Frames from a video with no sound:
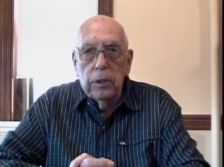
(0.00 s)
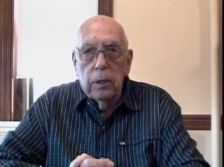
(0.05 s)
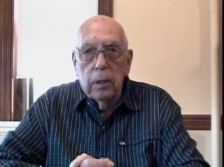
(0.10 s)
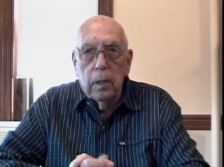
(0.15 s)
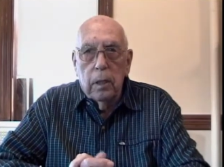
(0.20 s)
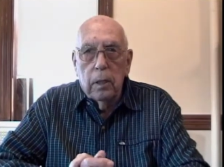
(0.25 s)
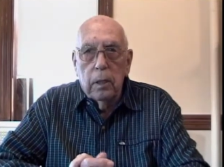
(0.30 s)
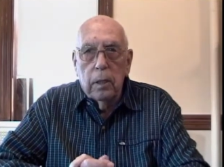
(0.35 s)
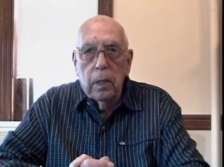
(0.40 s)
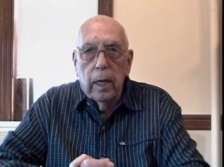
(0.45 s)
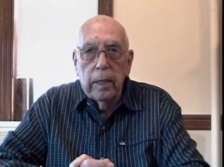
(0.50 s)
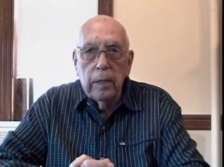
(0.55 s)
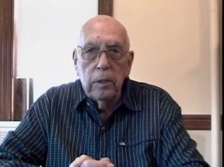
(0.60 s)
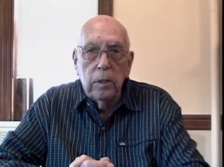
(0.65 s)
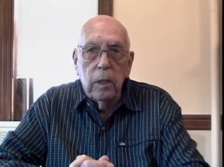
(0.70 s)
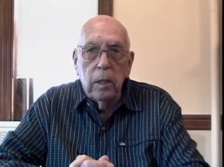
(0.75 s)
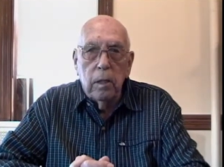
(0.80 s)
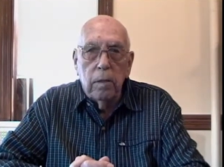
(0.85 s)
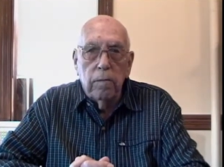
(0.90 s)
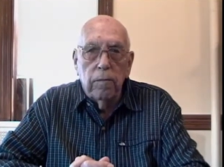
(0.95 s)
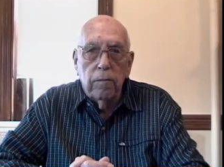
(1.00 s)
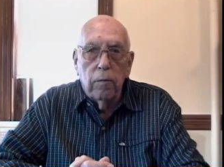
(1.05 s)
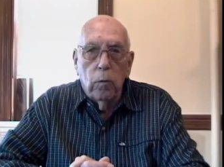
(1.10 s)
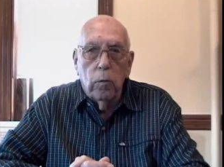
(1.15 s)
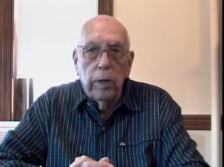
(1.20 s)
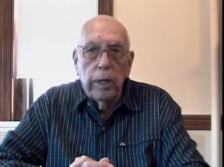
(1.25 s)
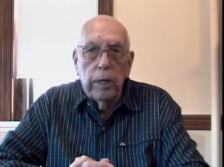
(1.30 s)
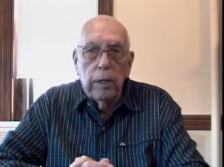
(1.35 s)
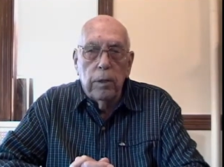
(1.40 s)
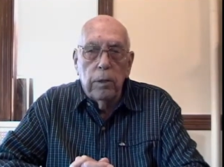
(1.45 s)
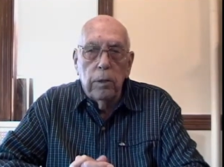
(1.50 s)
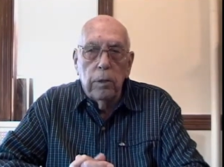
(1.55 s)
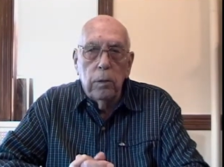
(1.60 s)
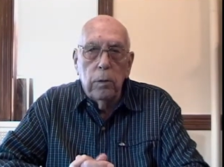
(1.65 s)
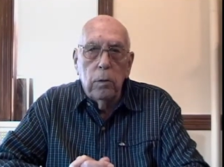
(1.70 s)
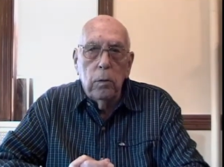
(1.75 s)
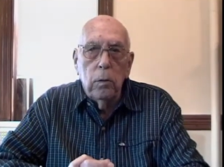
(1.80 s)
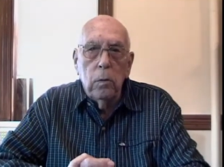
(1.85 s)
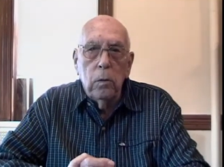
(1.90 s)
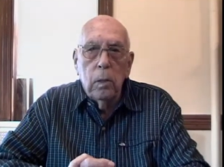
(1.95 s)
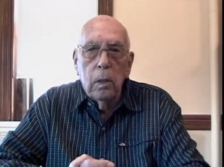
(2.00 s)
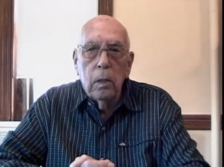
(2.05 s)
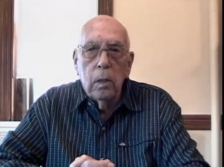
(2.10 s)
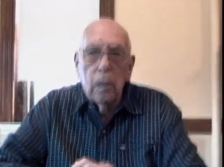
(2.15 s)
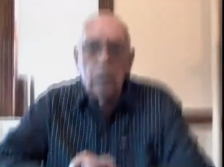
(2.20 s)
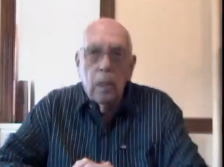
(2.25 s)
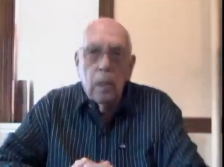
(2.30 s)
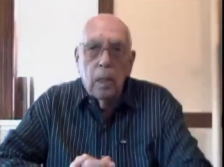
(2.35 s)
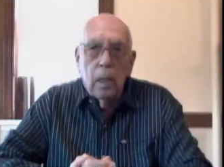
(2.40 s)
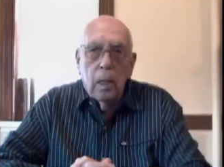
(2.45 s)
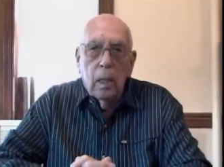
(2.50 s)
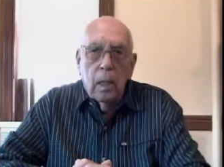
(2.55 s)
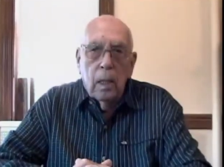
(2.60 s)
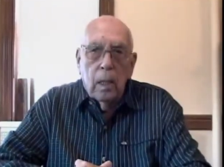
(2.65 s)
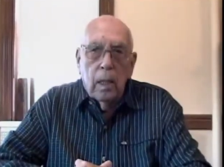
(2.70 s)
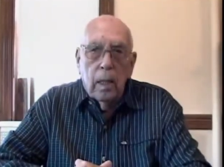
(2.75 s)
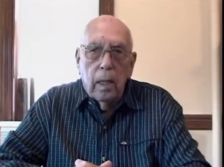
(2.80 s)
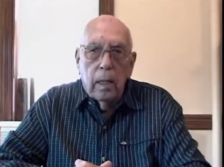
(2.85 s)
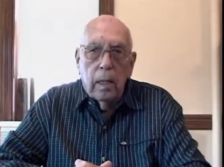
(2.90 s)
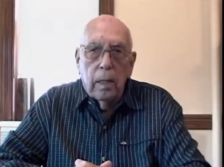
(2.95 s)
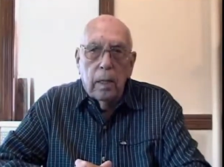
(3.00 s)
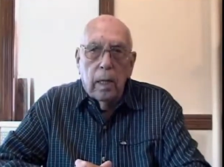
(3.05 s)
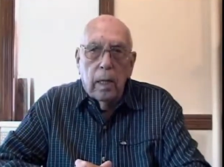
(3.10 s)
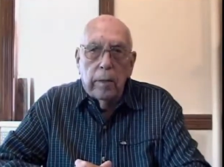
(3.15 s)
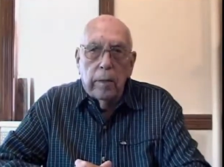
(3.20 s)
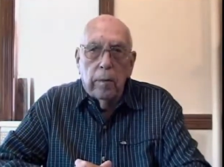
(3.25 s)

in 1942. And I